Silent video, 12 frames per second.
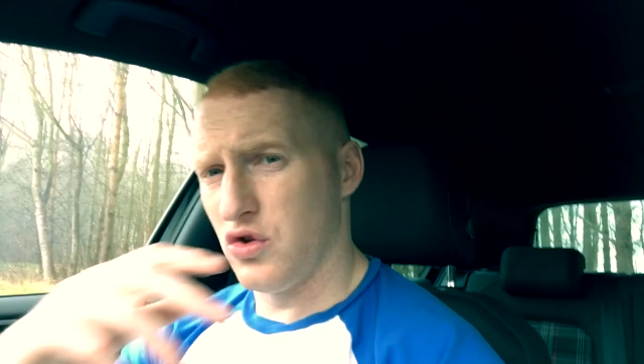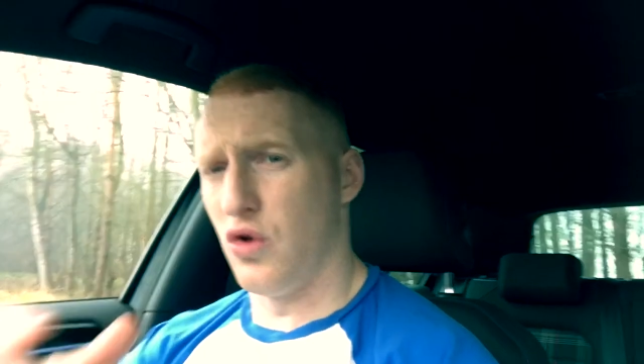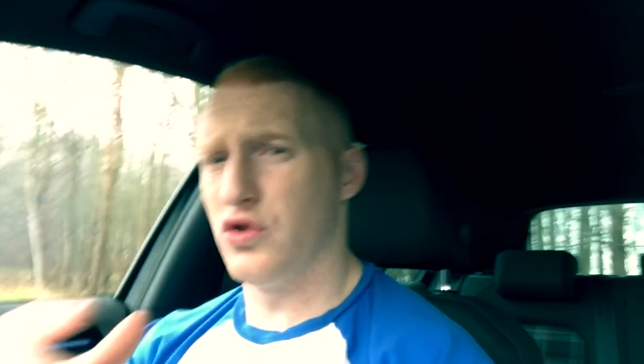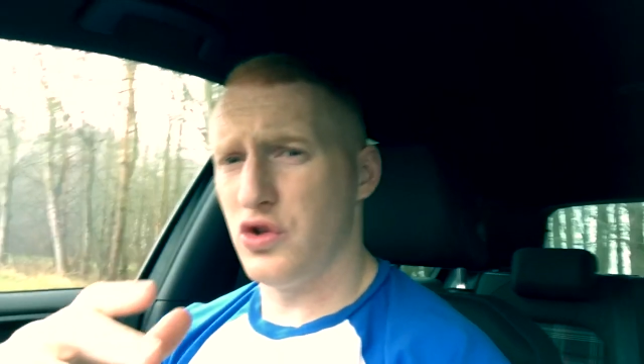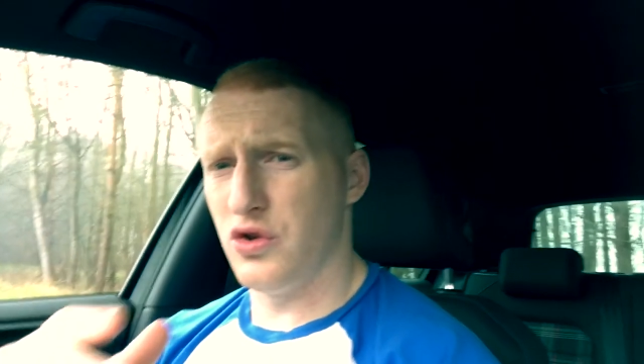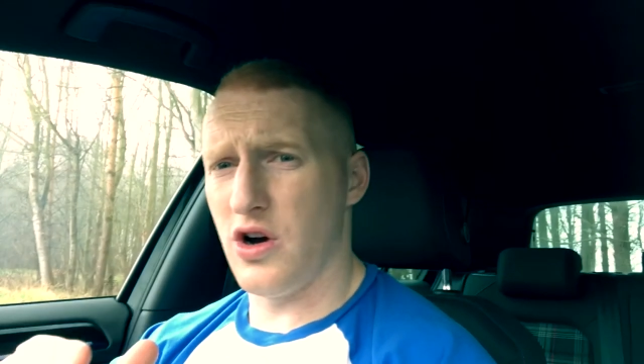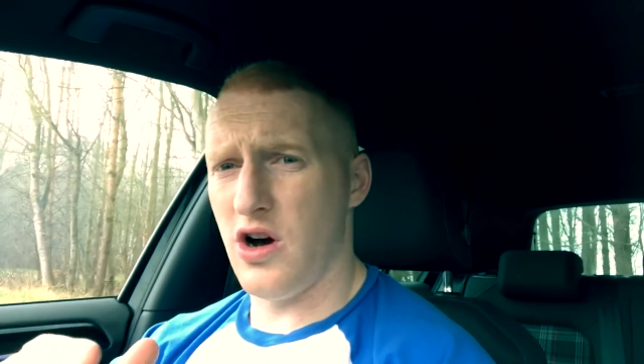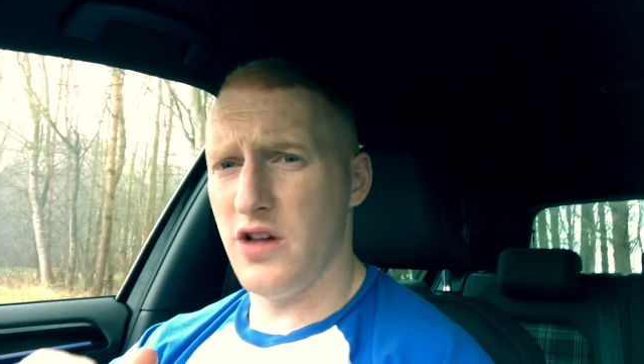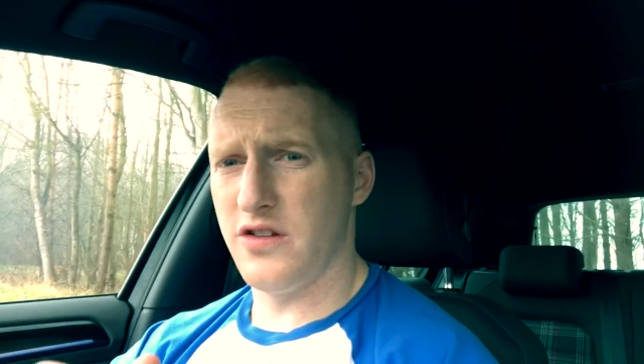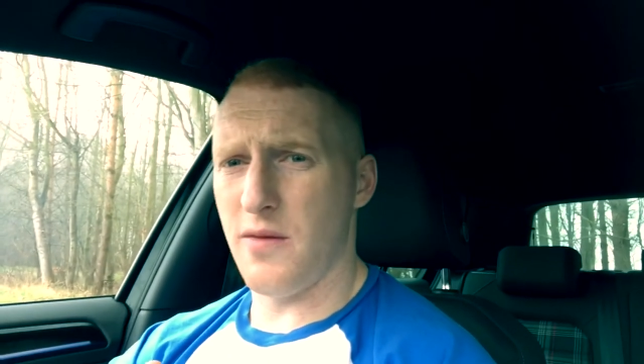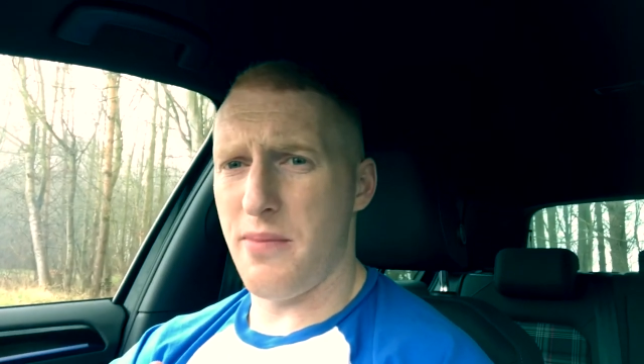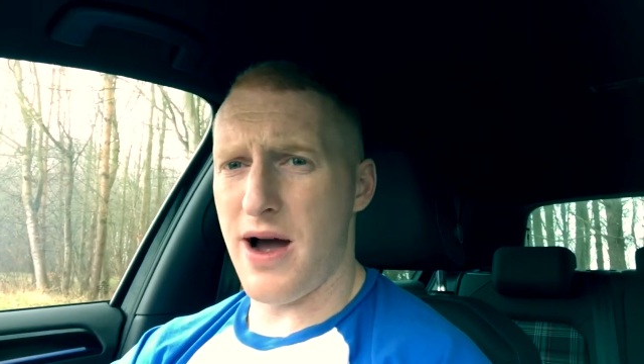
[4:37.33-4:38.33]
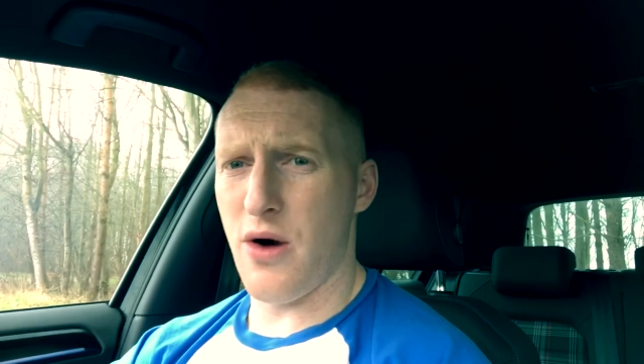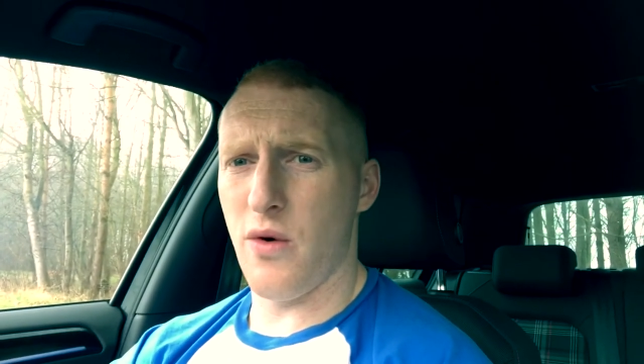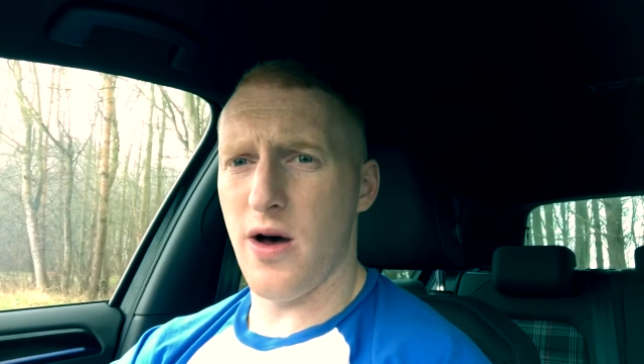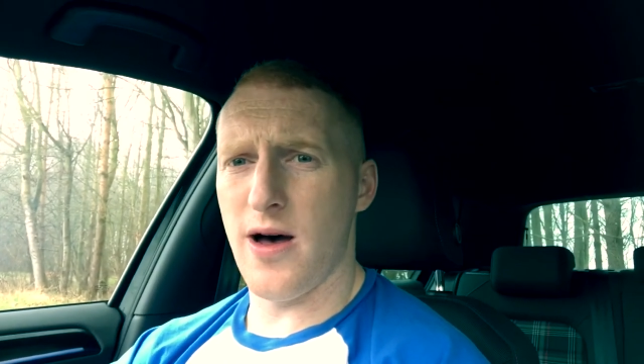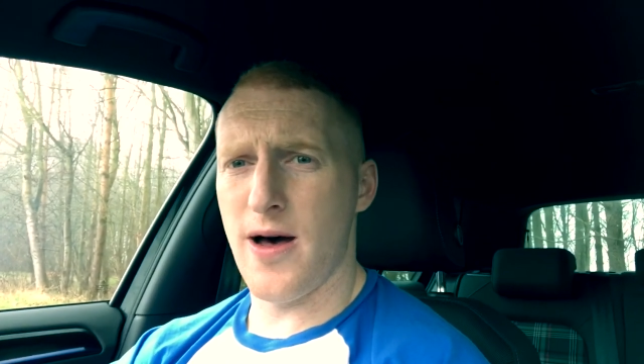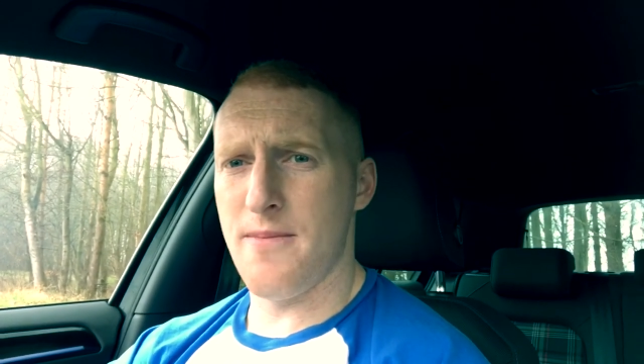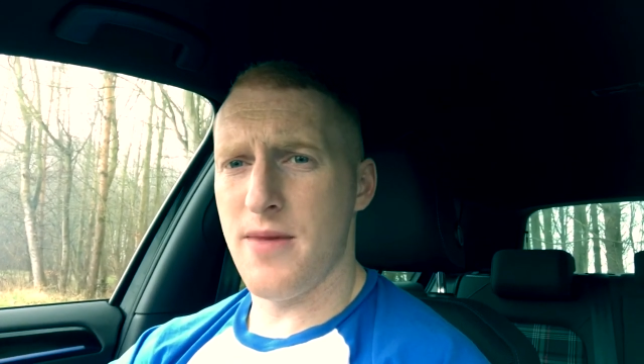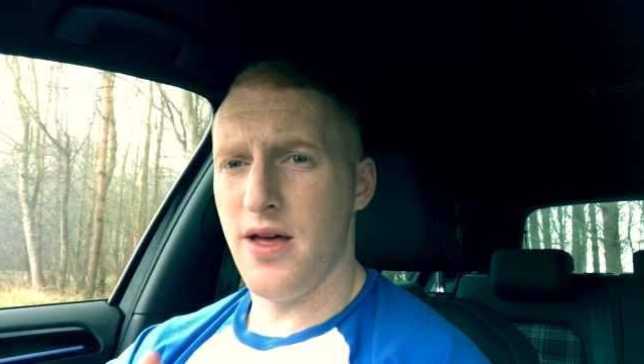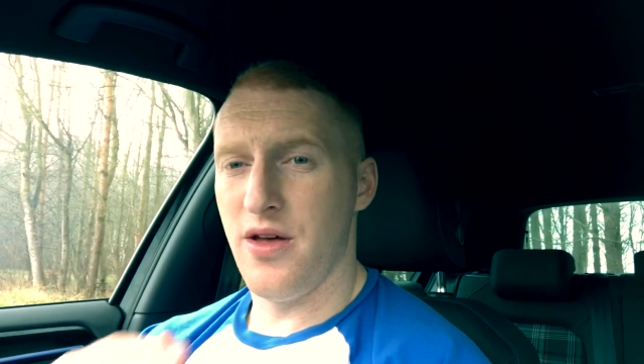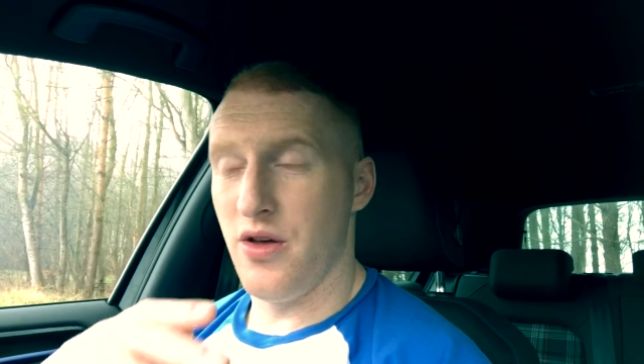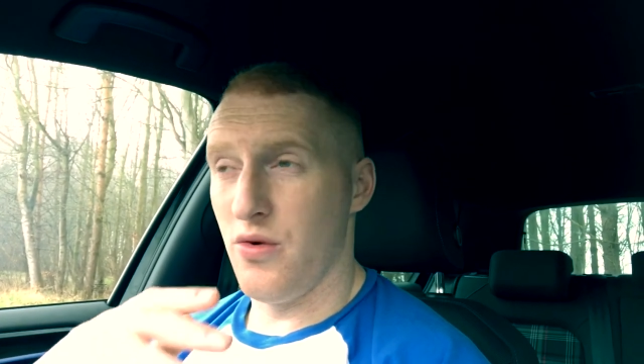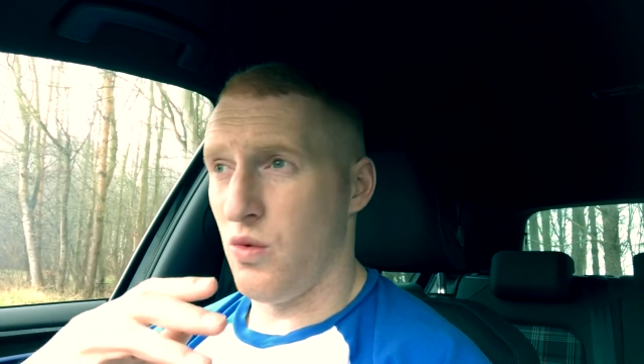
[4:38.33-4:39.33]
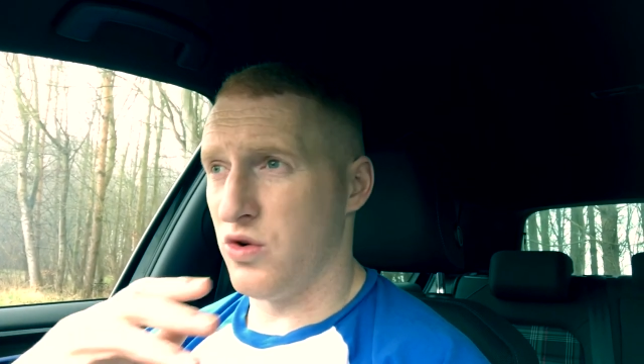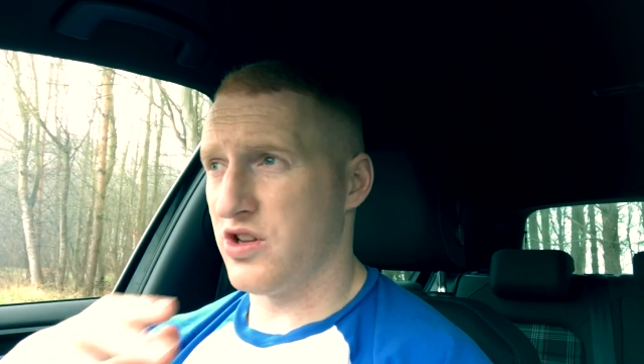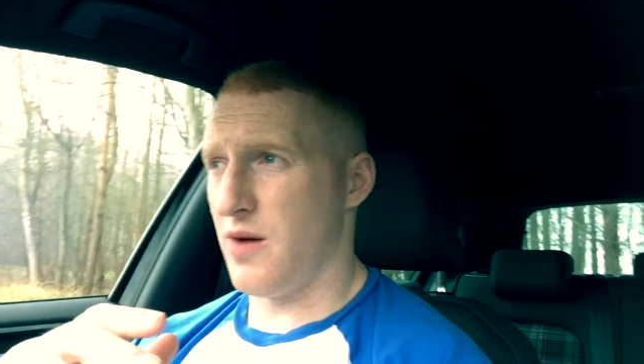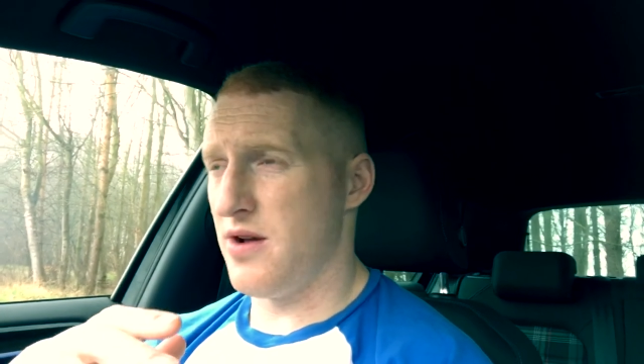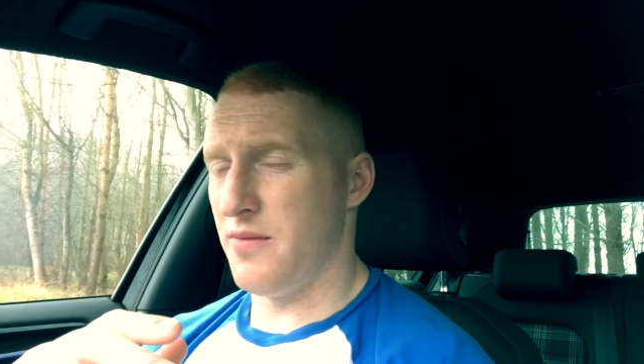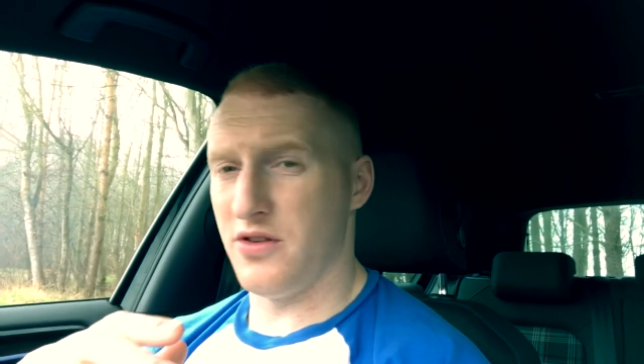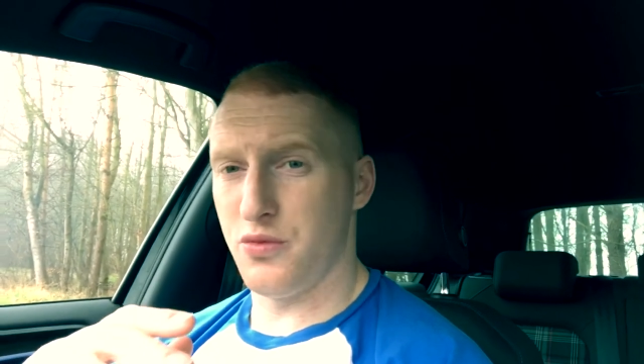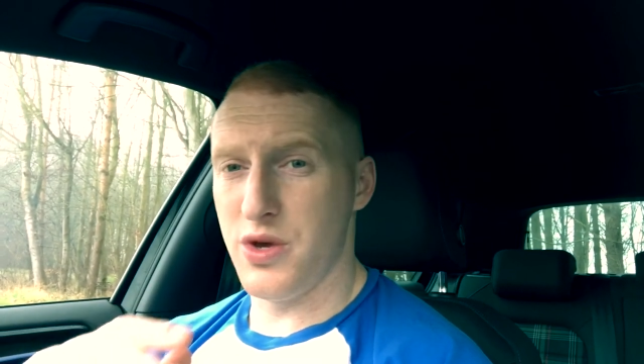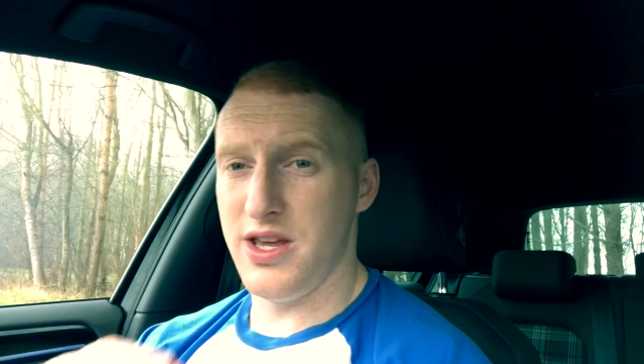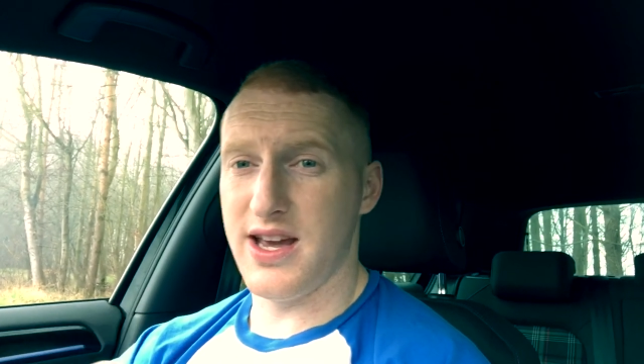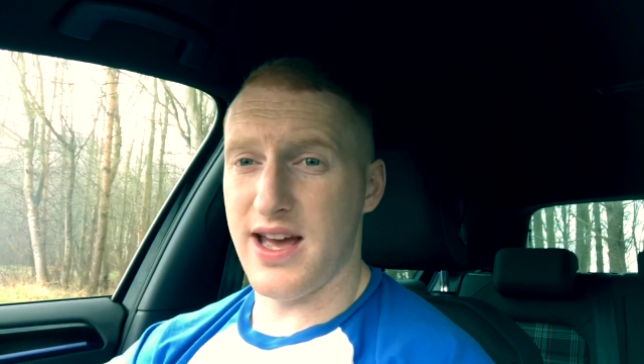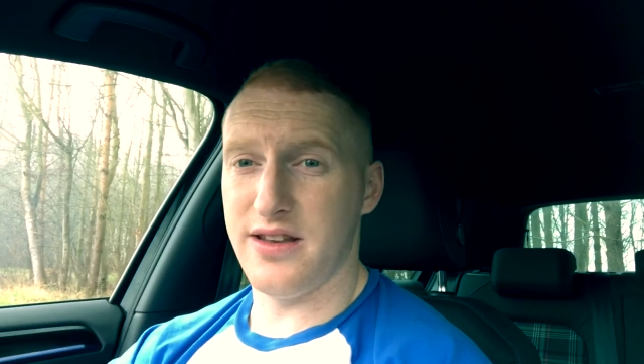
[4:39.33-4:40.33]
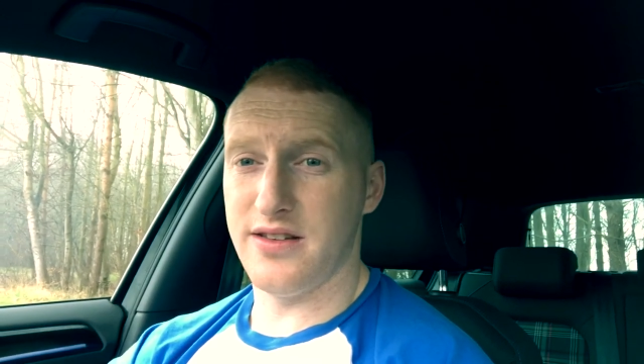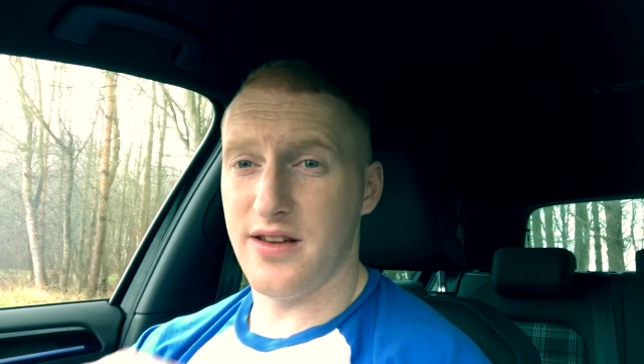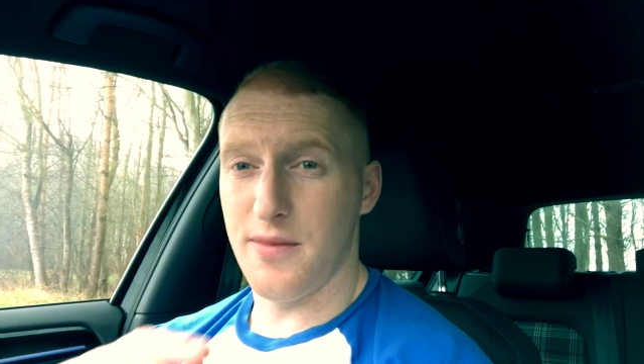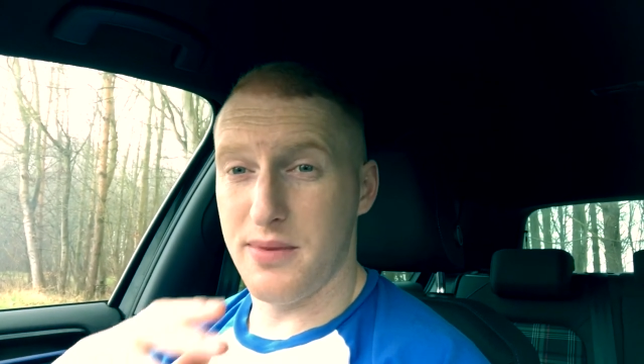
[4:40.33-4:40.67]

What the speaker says: talk to you guys about what's coming up this weekend.